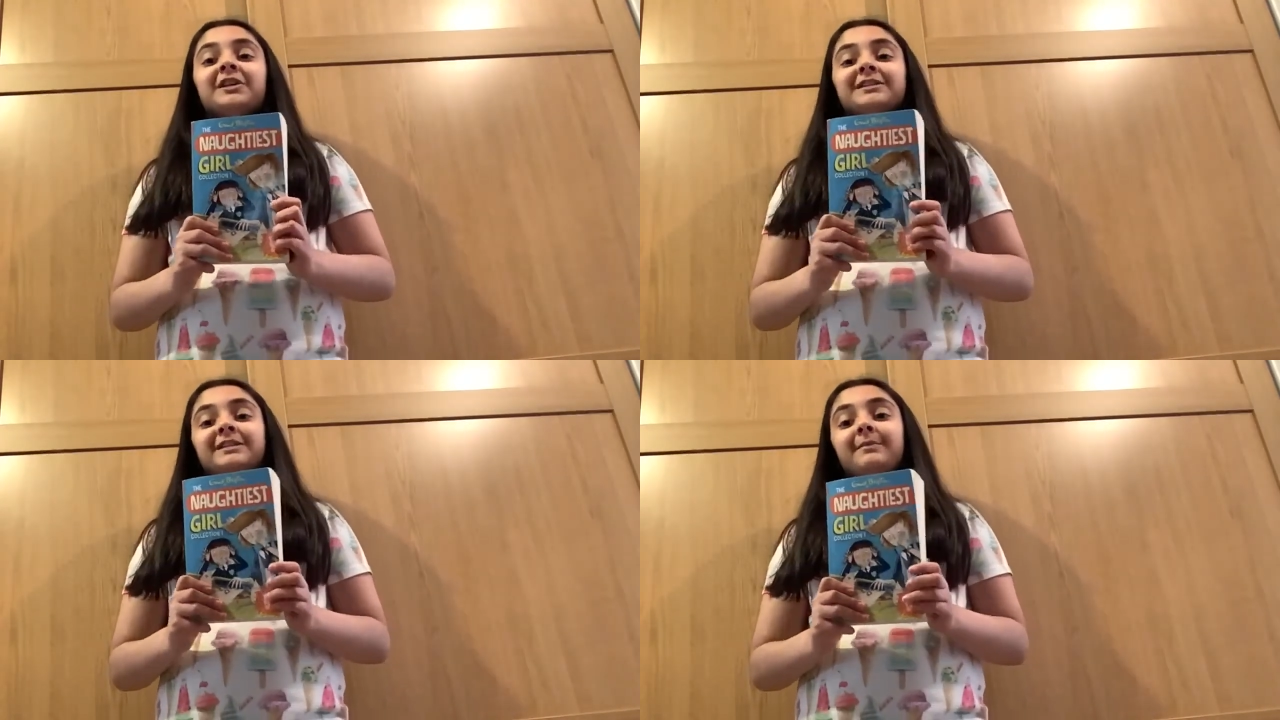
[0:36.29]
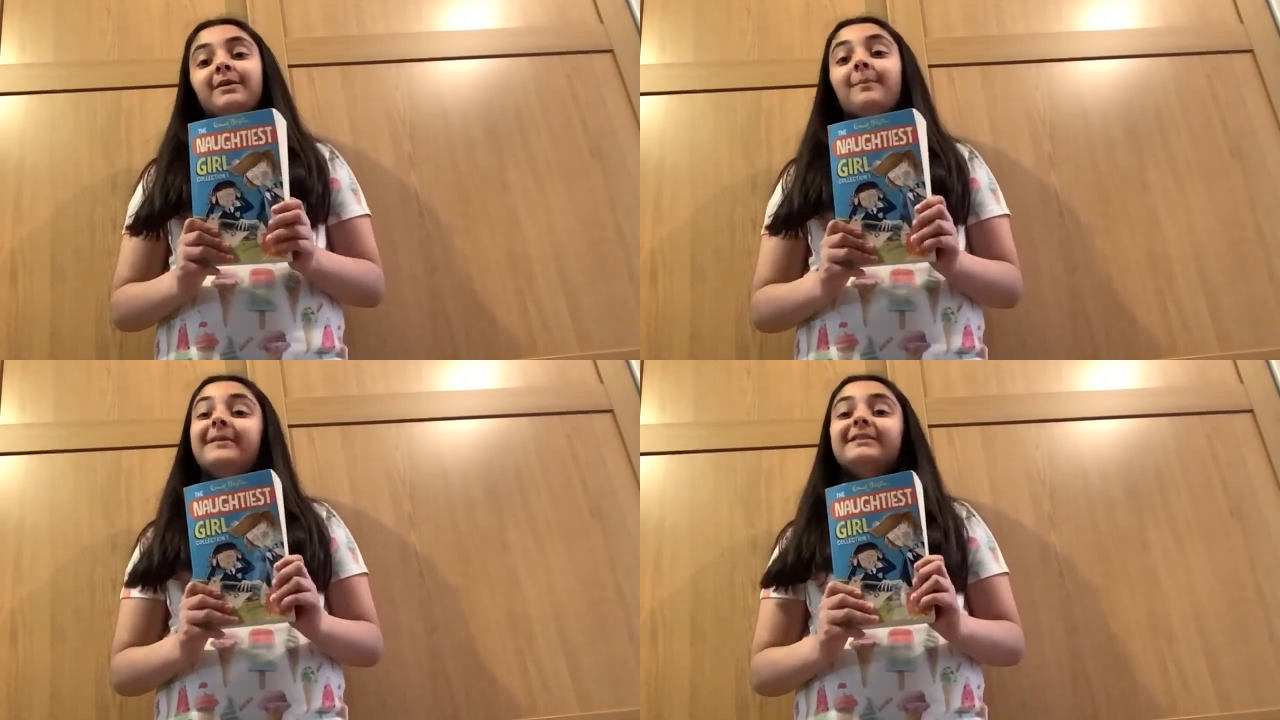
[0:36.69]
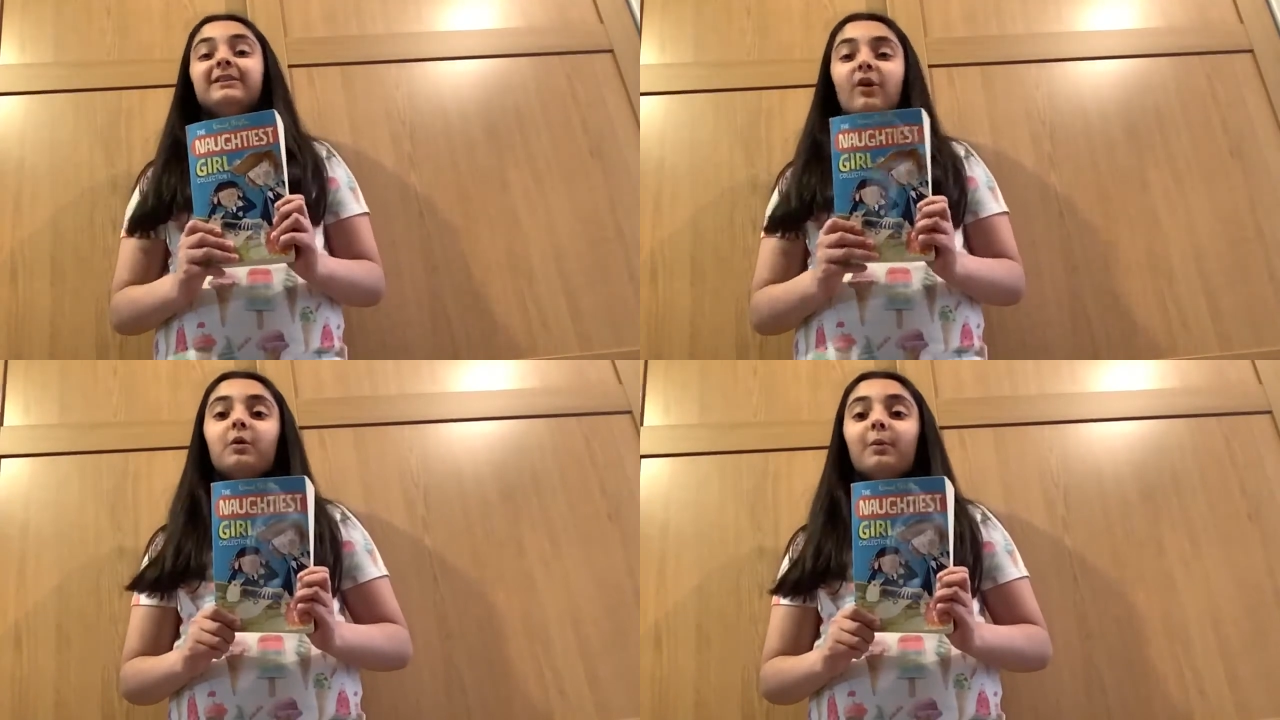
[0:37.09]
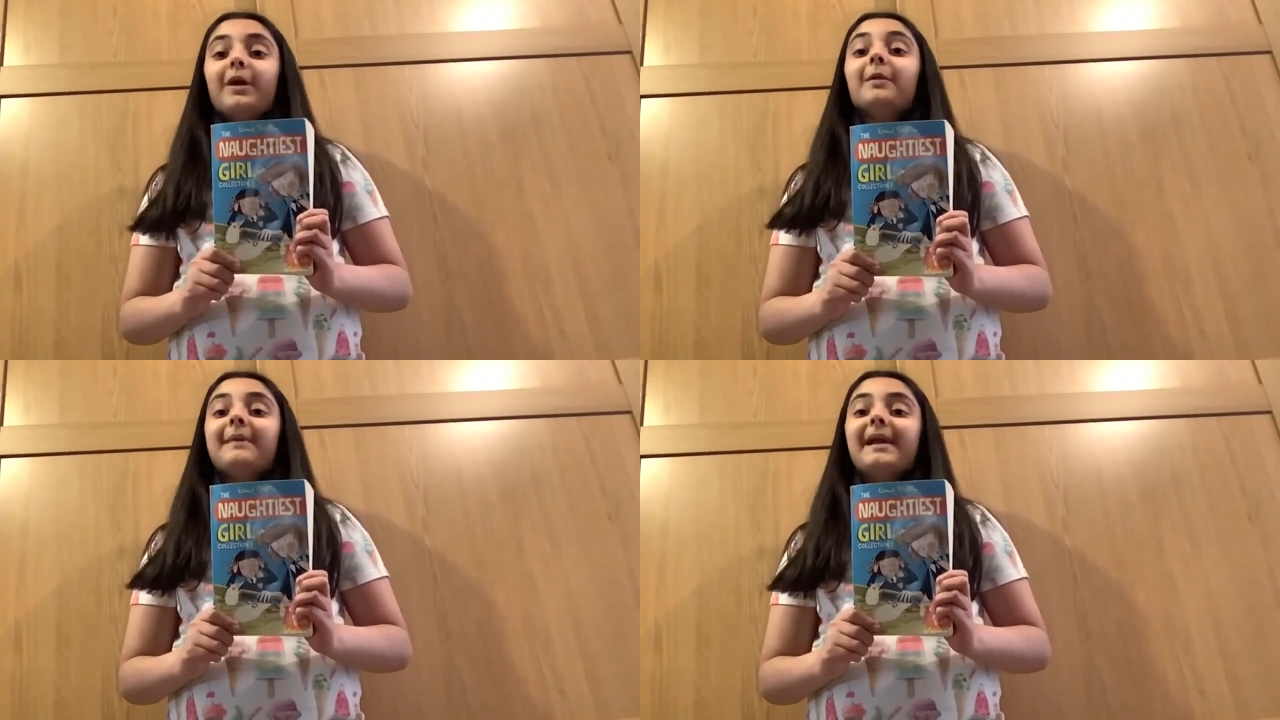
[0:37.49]
to be obedient or
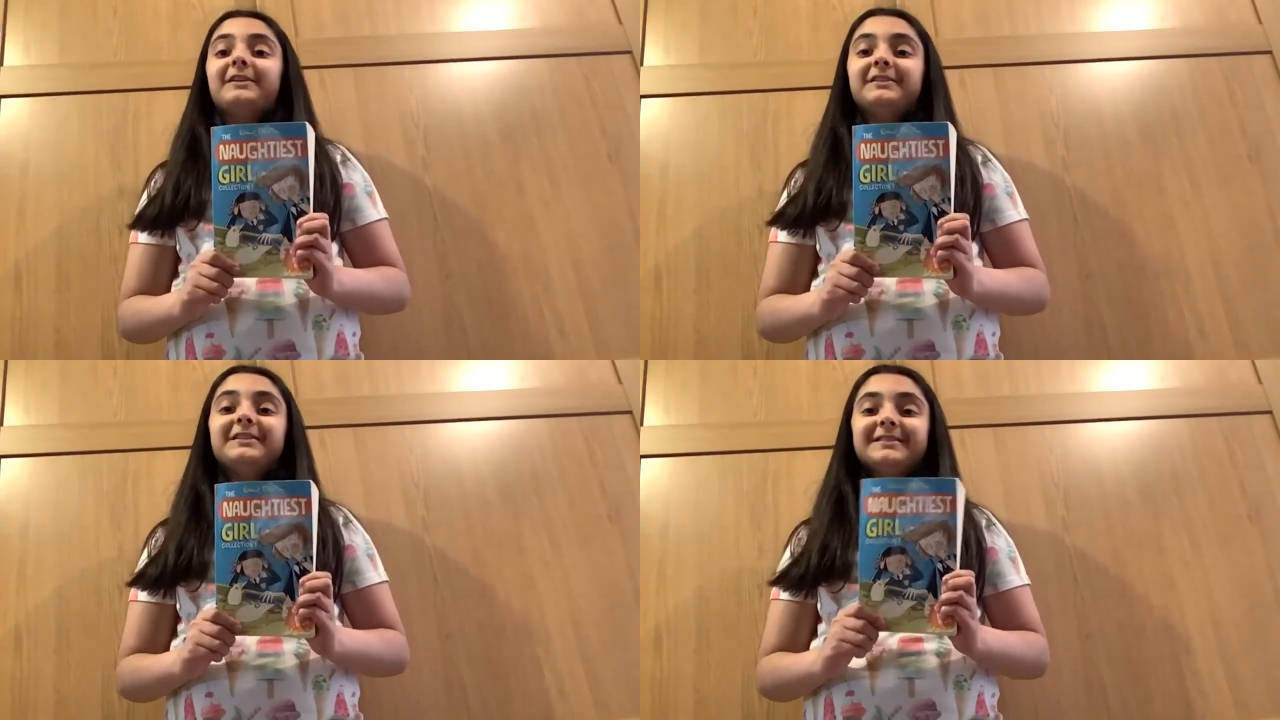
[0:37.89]
well mannered.